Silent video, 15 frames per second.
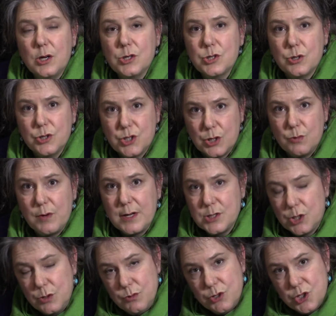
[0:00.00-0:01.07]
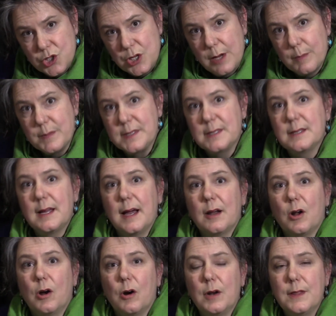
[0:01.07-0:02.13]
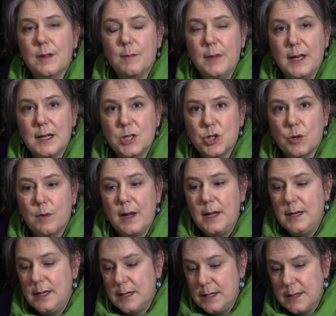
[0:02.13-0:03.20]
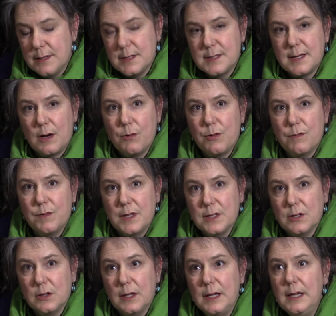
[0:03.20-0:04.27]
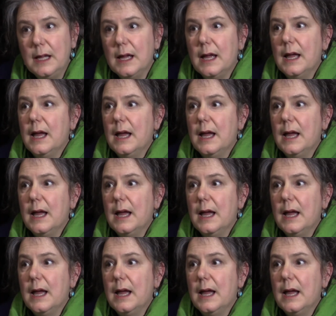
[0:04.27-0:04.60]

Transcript: search and rescue ships that are in the Mediterranean in the south of Italy.